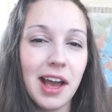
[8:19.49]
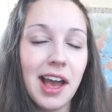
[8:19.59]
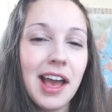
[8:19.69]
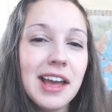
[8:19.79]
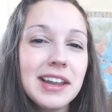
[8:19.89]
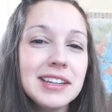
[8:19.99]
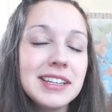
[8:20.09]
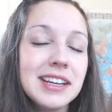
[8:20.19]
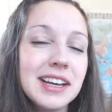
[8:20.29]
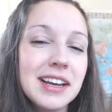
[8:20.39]
And
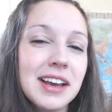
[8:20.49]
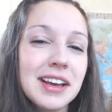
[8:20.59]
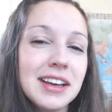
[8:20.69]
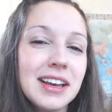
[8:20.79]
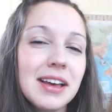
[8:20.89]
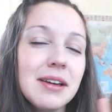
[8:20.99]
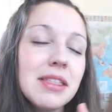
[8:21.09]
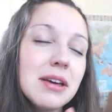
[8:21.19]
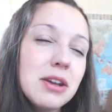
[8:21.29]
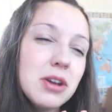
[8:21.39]

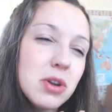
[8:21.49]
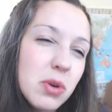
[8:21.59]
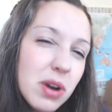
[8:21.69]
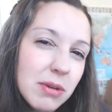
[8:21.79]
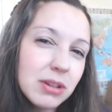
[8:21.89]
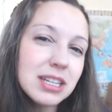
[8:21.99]
the normal